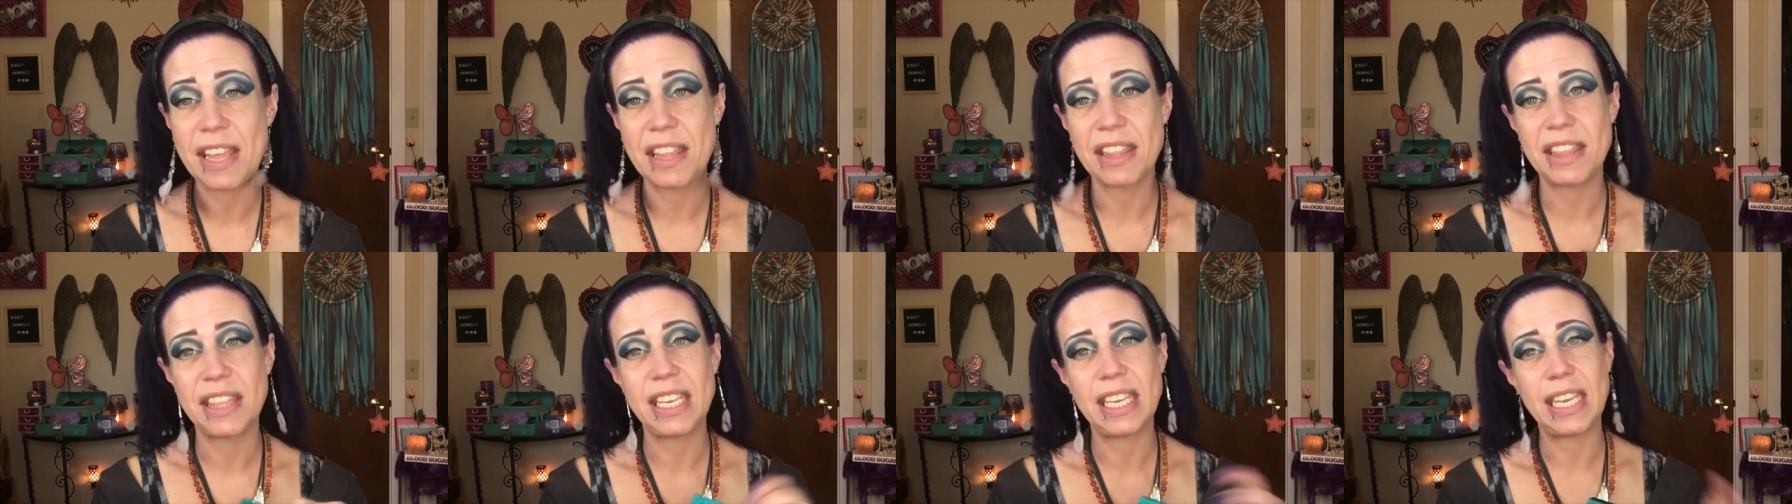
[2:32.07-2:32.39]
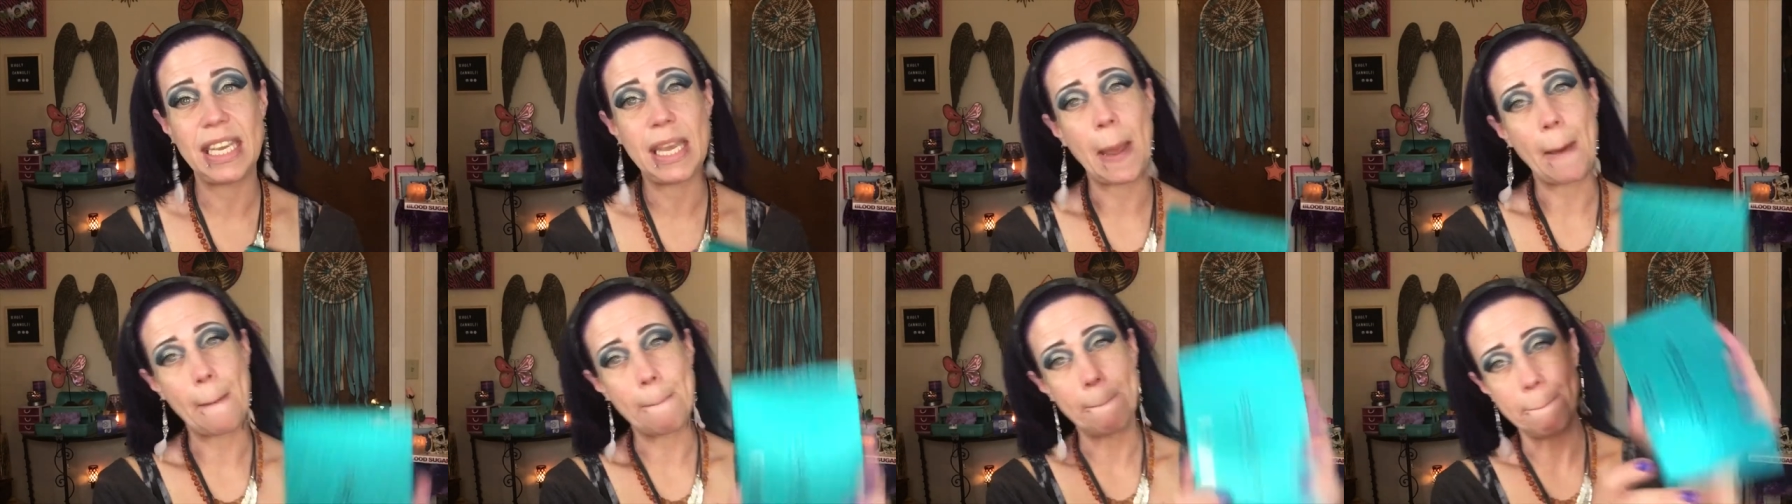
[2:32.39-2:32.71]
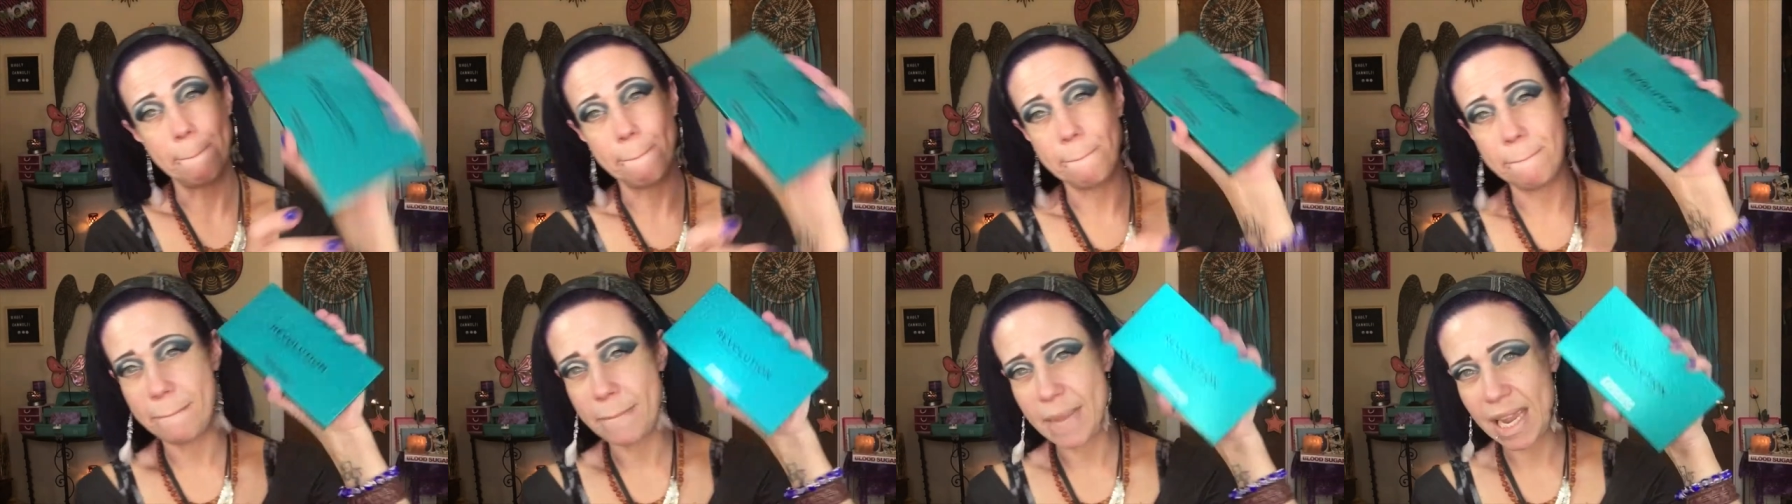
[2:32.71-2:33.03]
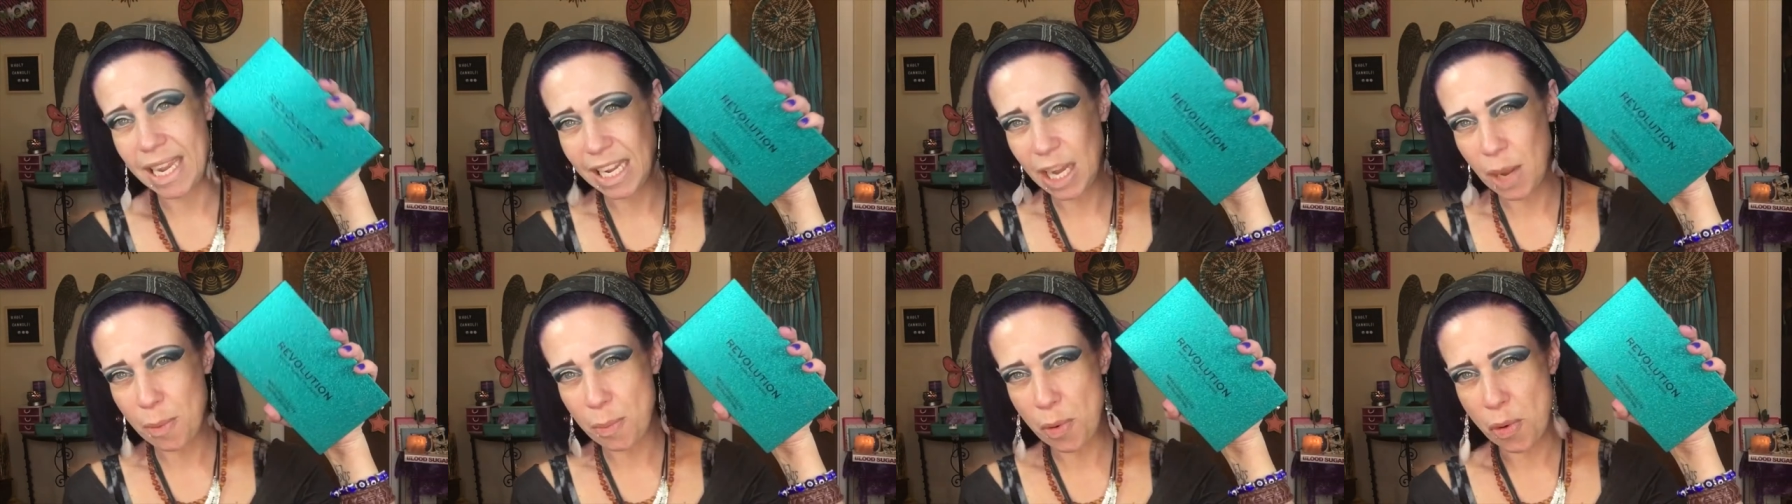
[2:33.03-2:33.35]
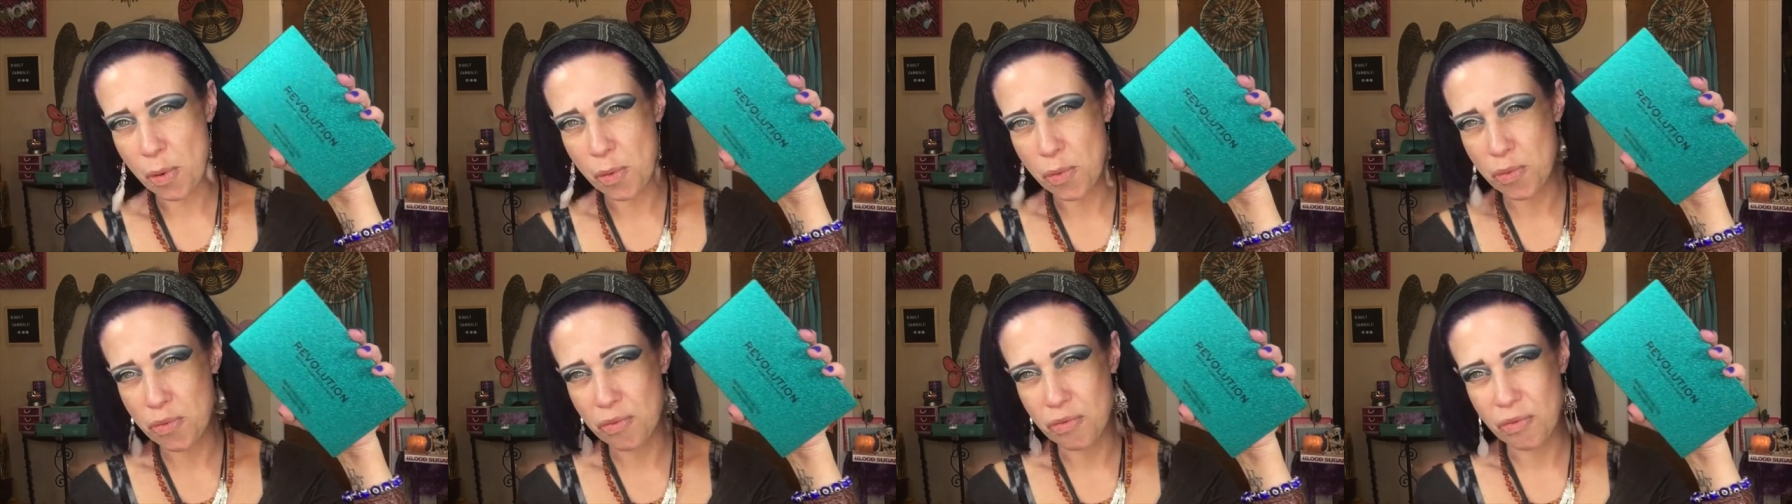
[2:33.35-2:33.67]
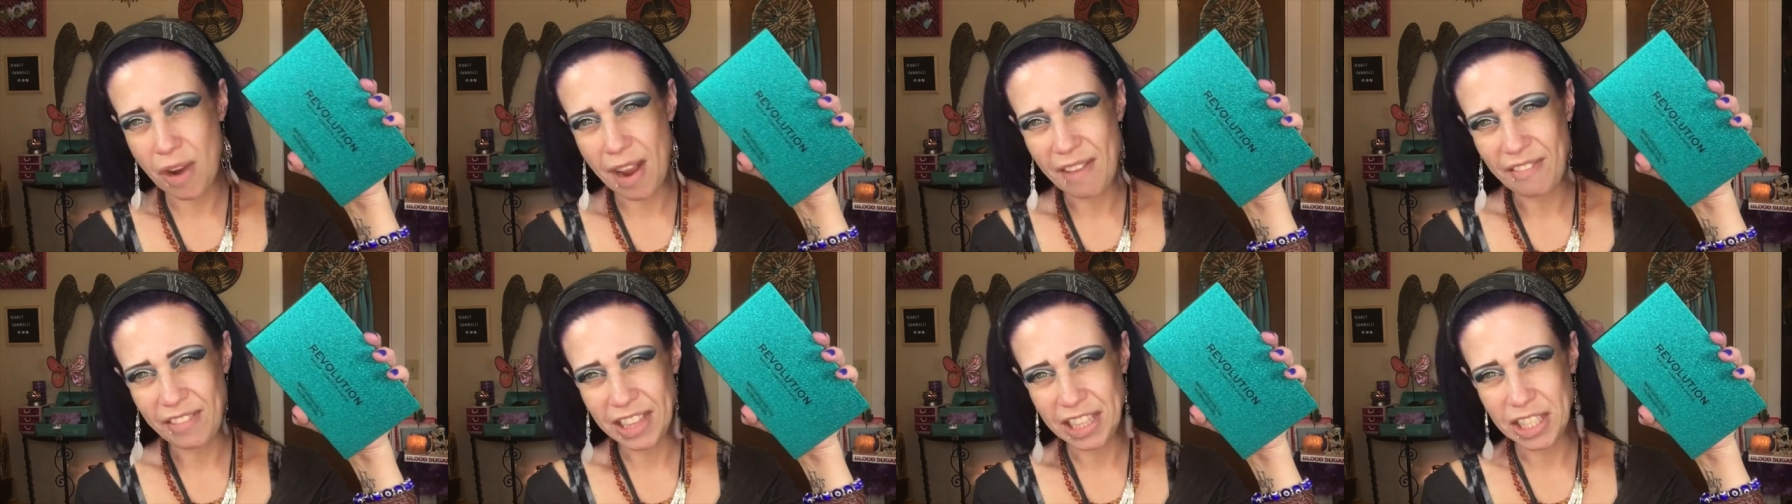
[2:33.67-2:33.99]
the Makeup
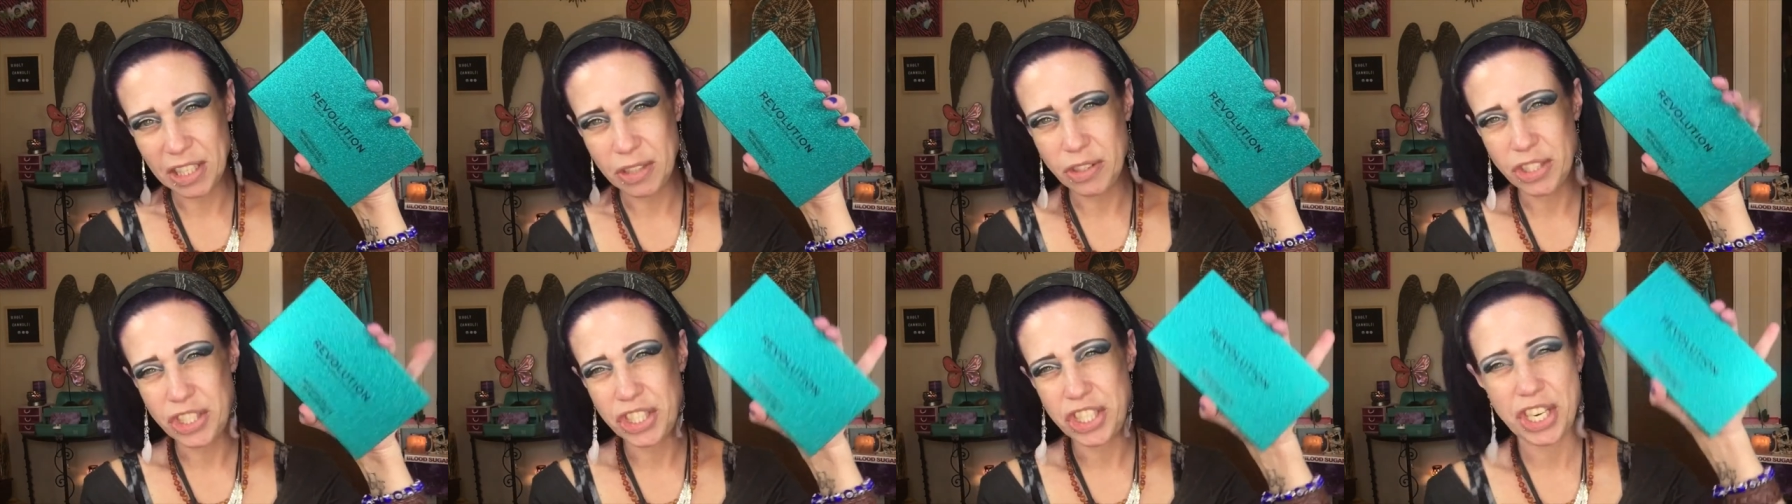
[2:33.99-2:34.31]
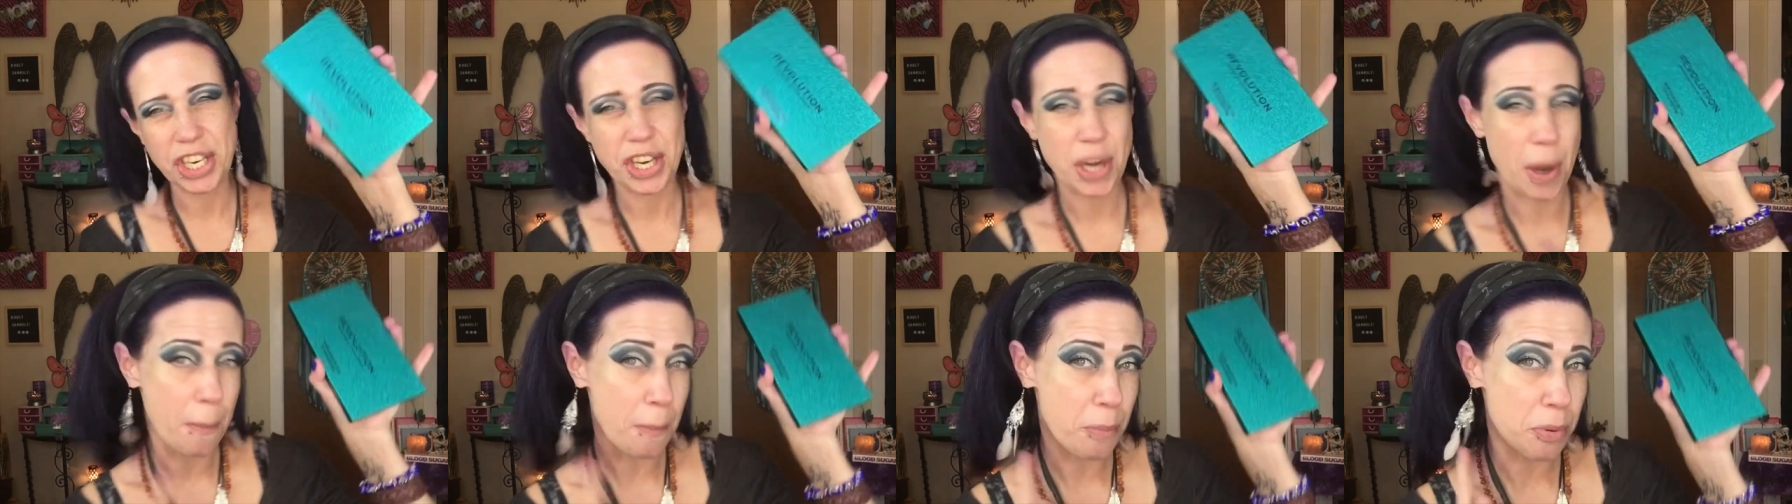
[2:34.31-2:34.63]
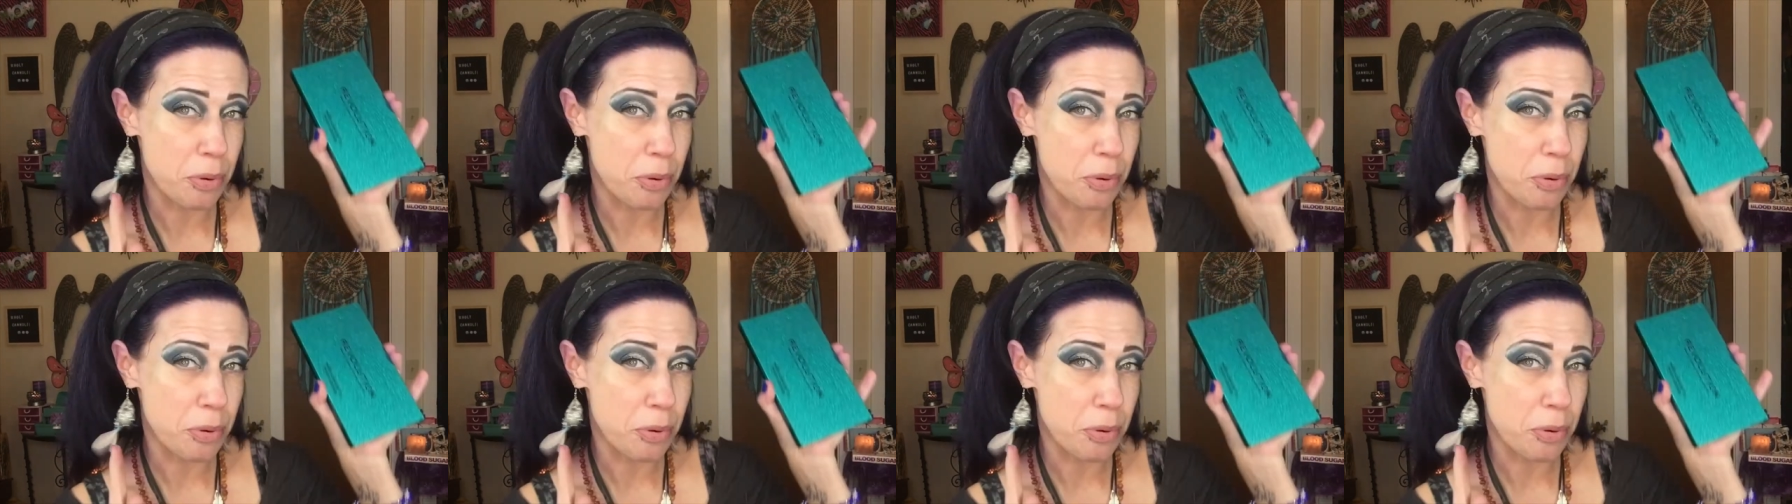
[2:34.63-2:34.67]
Revolution